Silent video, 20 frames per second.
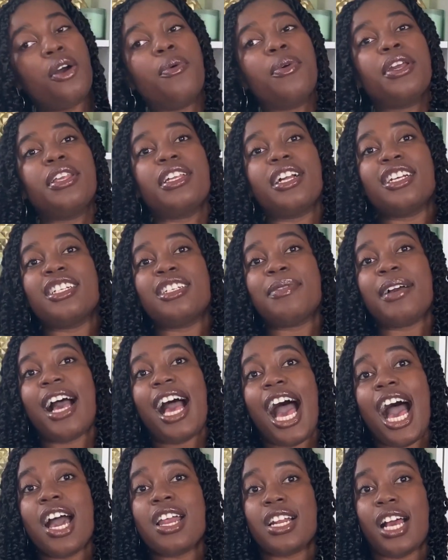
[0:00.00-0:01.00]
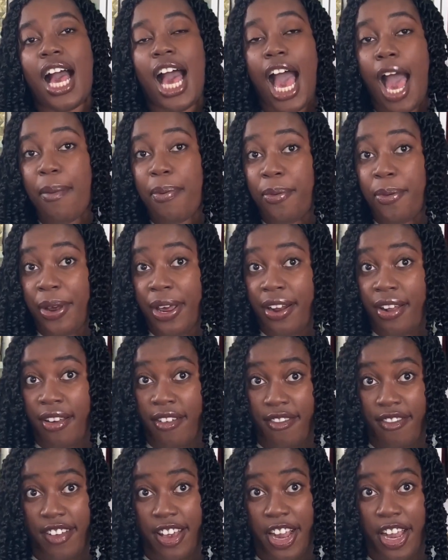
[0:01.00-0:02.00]
We learned about how to operate
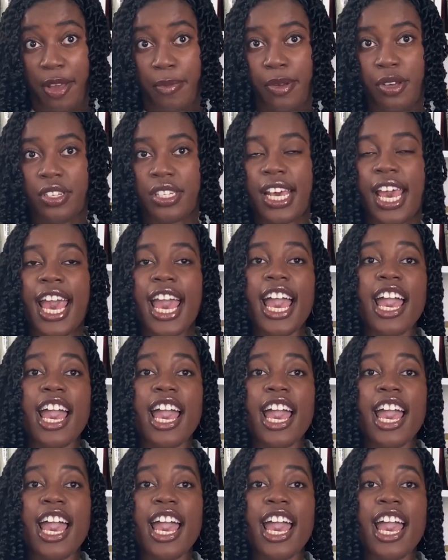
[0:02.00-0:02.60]
on variables,